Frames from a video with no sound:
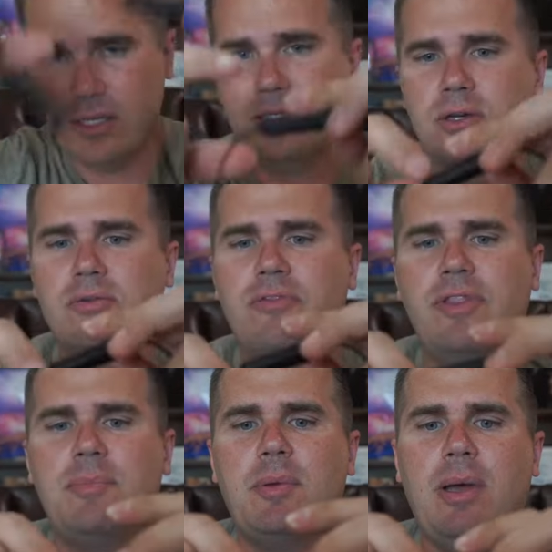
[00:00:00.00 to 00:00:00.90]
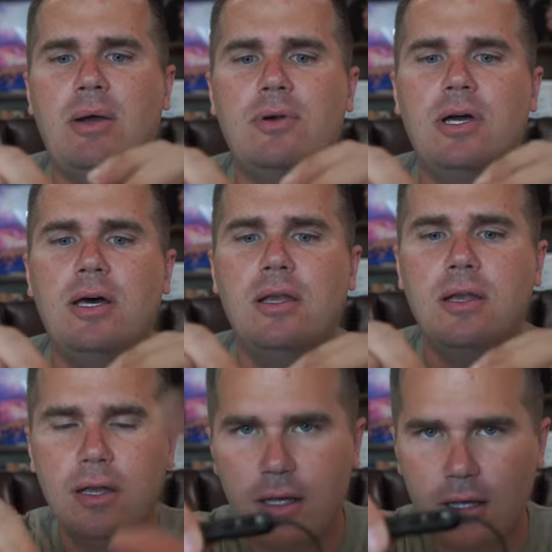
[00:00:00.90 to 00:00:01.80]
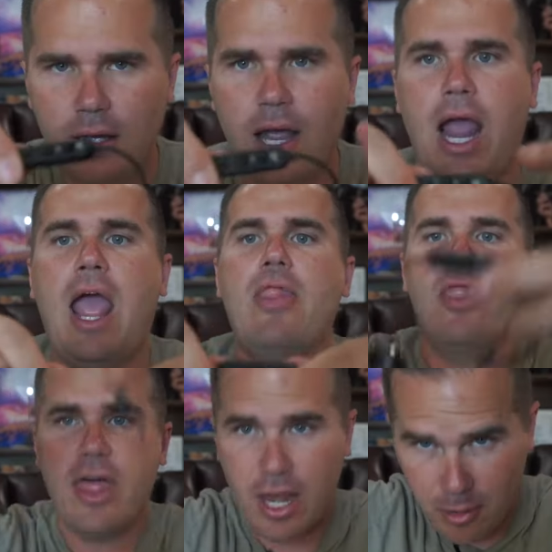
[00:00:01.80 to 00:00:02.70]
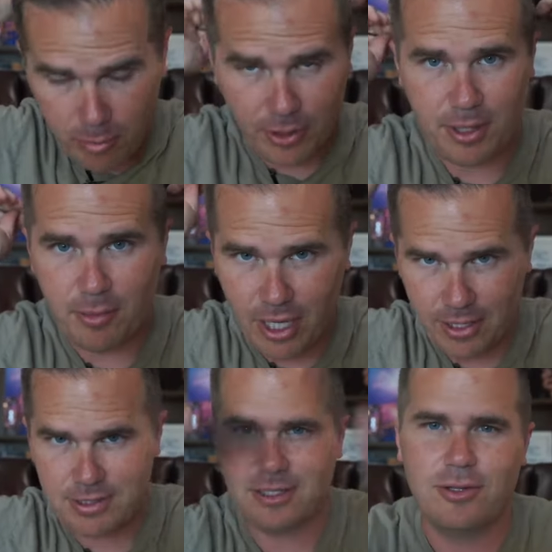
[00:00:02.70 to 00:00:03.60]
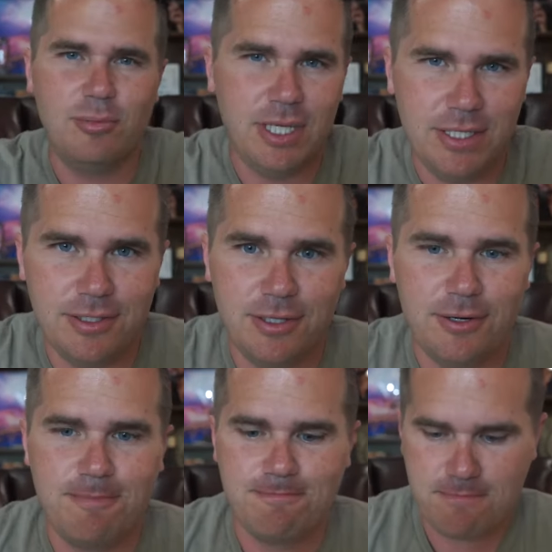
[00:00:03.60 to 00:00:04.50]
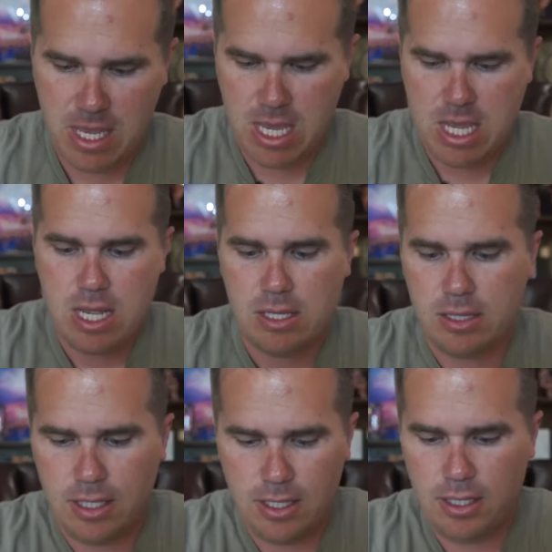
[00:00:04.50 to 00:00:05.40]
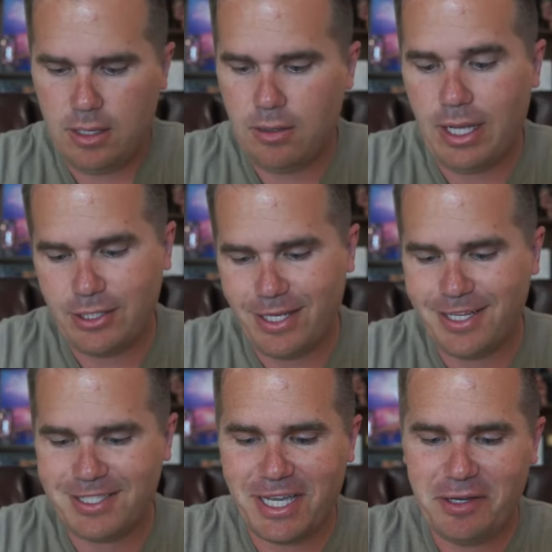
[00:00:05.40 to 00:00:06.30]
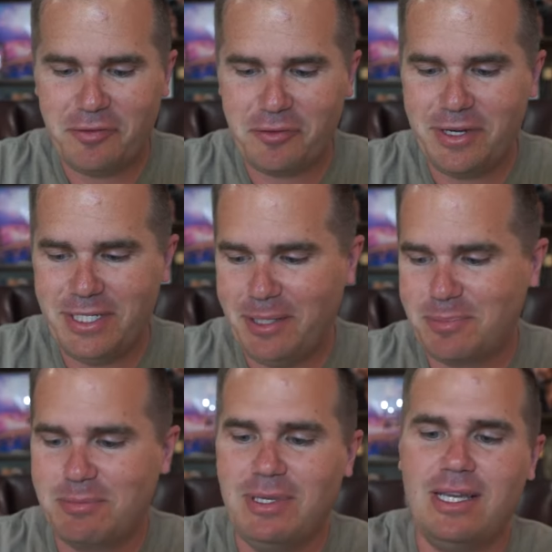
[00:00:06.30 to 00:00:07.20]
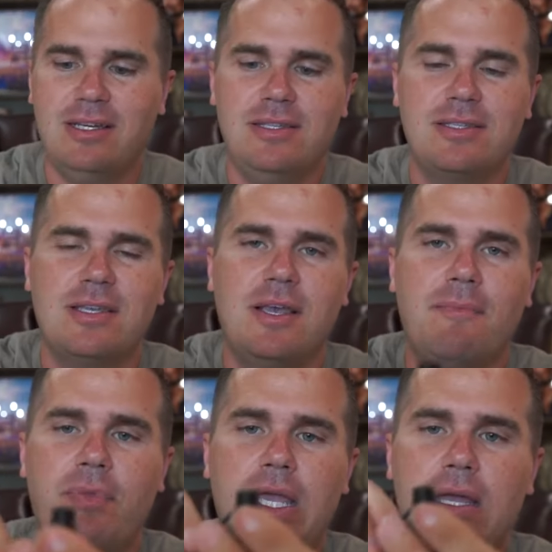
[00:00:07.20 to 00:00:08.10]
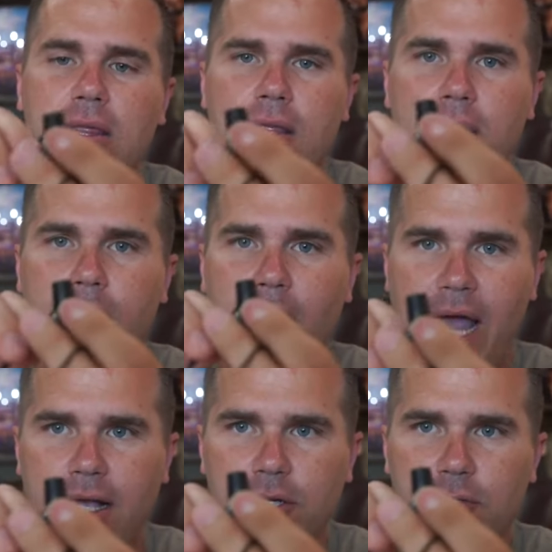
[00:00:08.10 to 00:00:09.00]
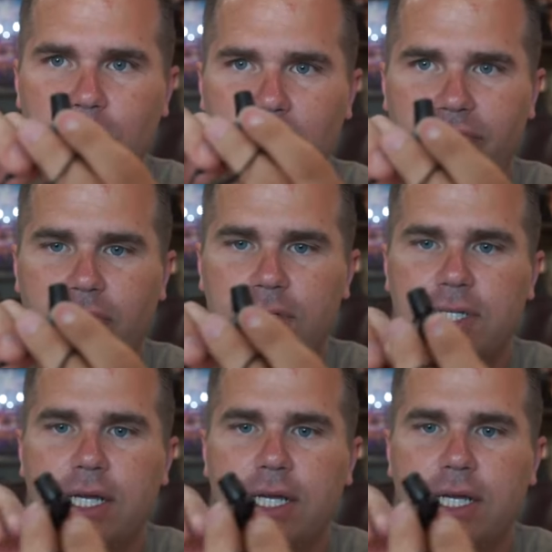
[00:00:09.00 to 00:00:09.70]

So flip the power on and then put them on. It's a little bit easier. I guess I have 3 tips, because in the package when you first